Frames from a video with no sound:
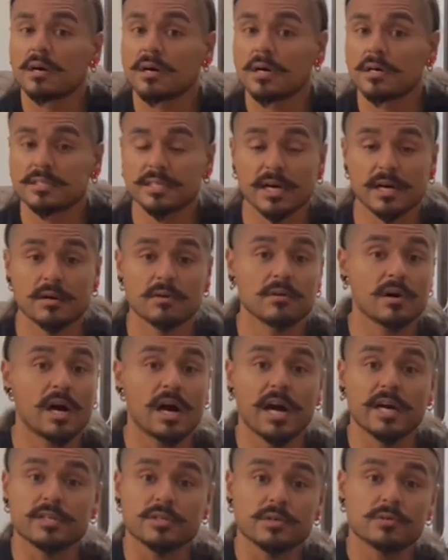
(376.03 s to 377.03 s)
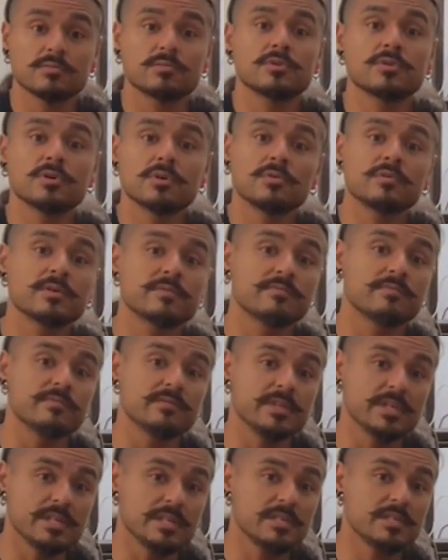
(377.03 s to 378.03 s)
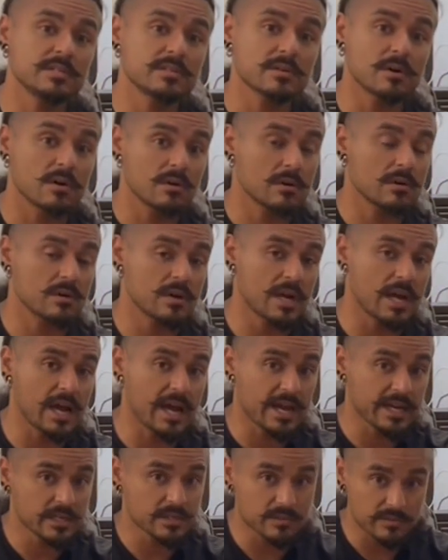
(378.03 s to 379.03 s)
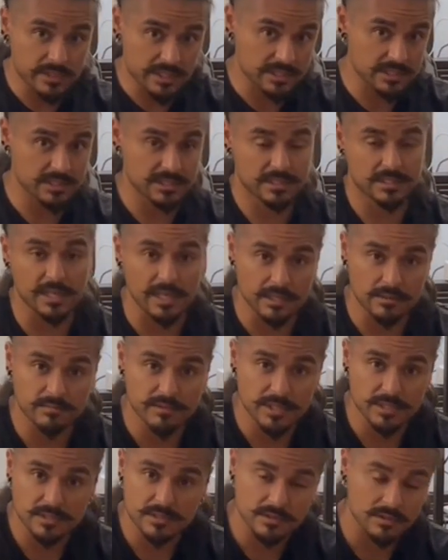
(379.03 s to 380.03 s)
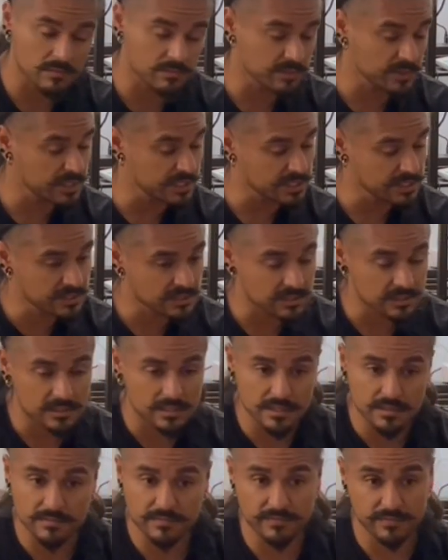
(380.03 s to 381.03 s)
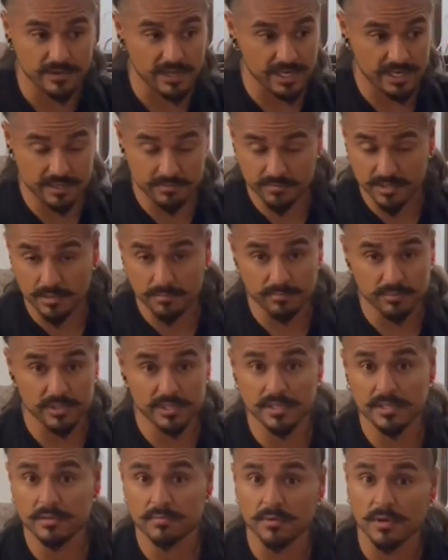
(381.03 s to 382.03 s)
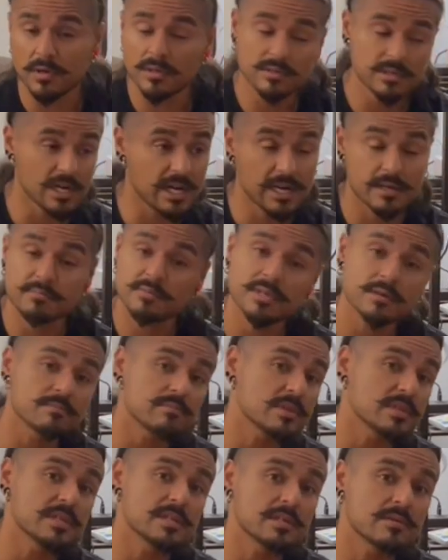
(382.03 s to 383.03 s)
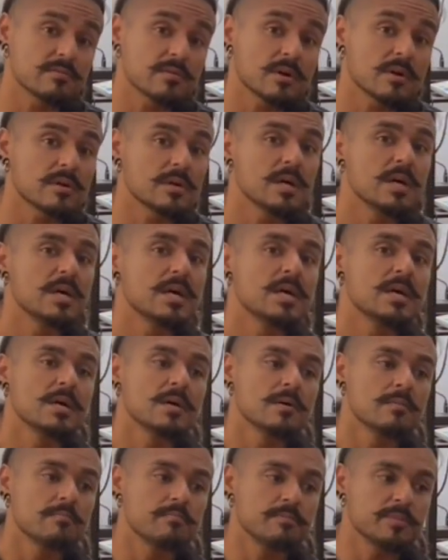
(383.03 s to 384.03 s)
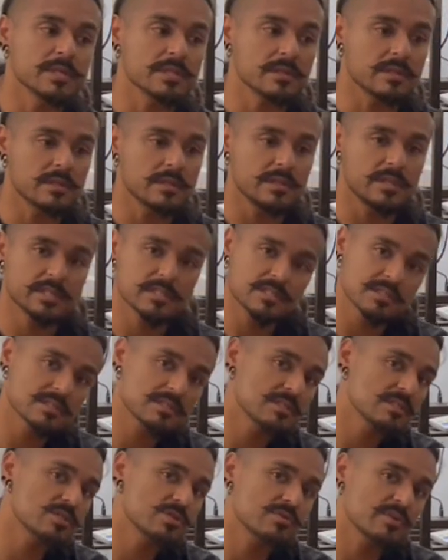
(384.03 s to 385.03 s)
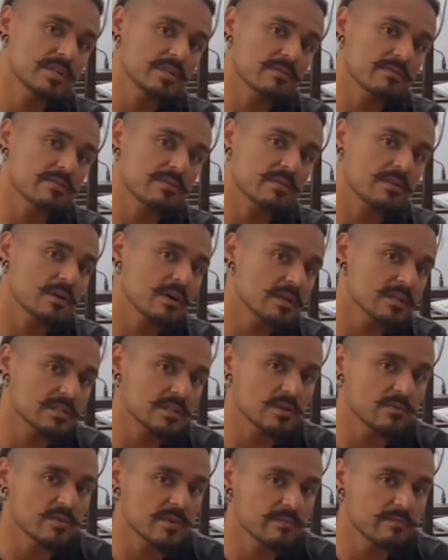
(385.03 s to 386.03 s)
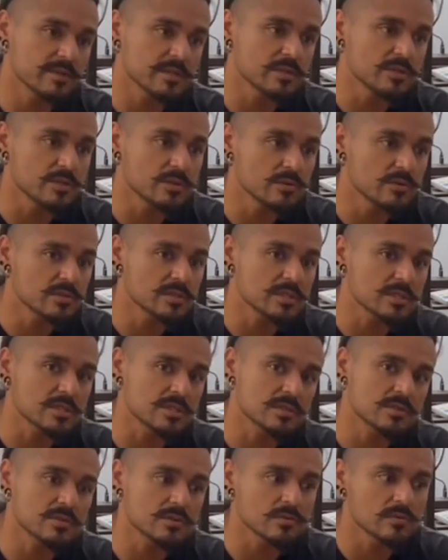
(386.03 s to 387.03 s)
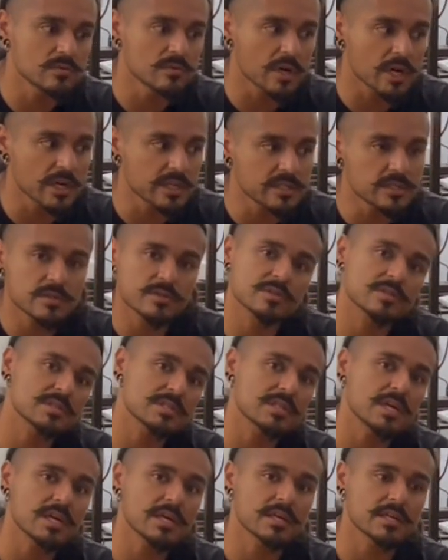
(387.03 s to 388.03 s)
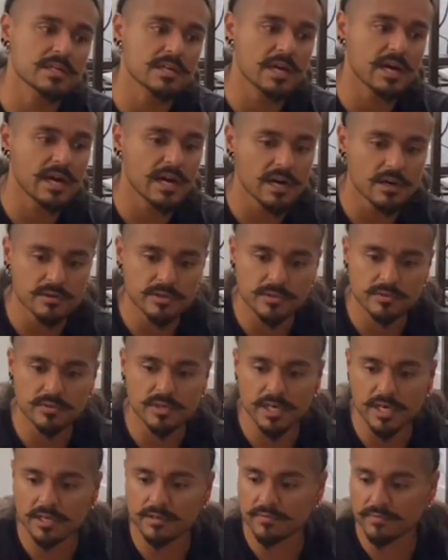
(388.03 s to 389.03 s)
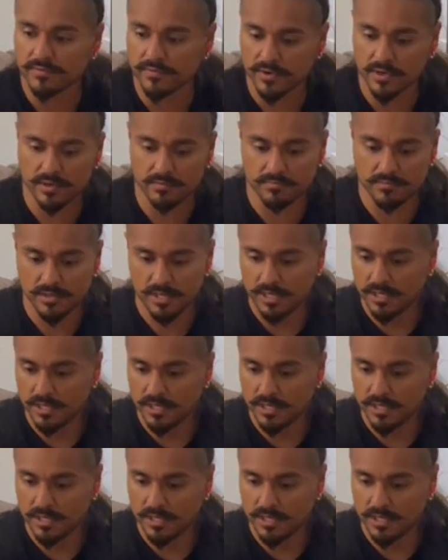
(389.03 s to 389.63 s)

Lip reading: Now, I don't know if these are accurate statements, so please, if I'm completely wrong, I'm completely wrong. But this is the train of thought that we've been using to understand how you get from